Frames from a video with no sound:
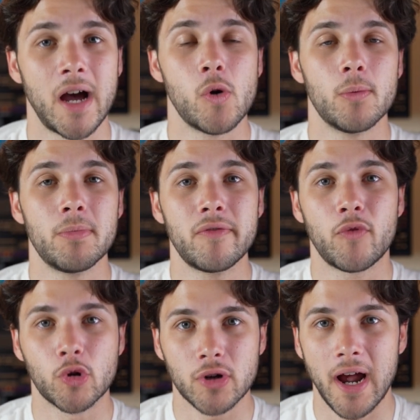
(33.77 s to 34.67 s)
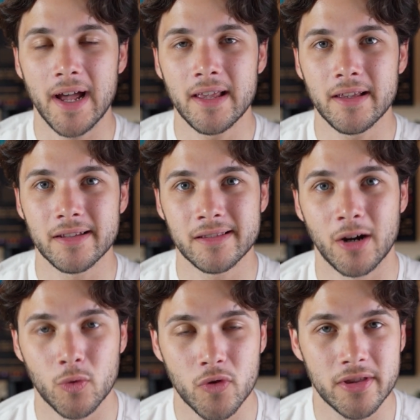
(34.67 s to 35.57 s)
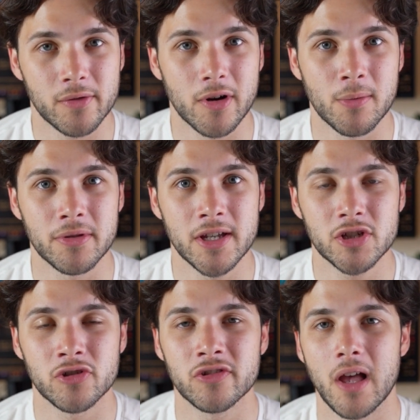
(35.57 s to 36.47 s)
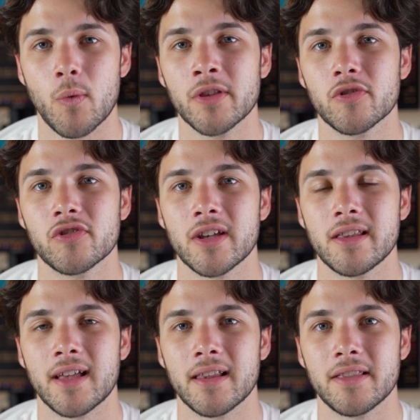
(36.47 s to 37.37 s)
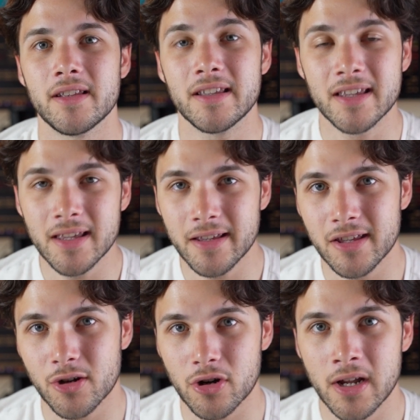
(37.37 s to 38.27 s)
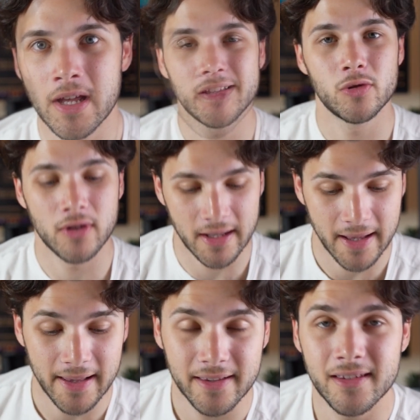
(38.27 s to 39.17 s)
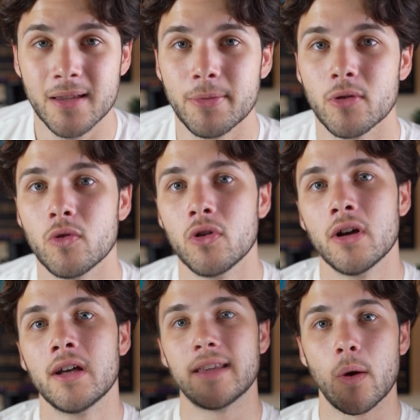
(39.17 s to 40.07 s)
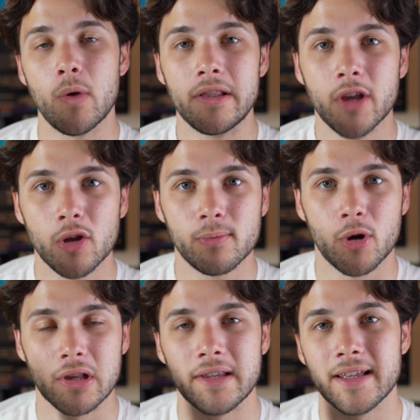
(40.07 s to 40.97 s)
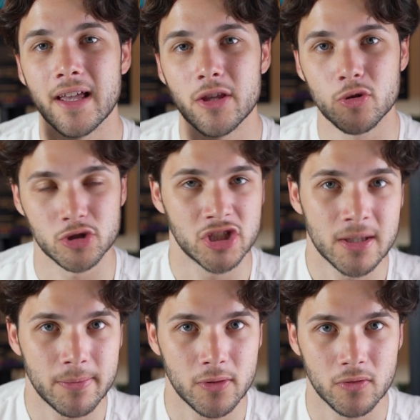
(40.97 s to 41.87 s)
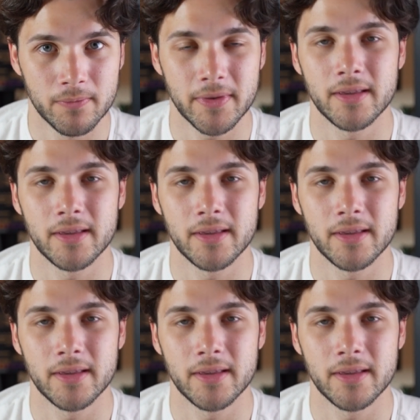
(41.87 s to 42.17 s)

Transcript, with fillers: Now, before I start with the recommendations, I want to say that the key here is to get a CPU that will not bottleneck your GPU.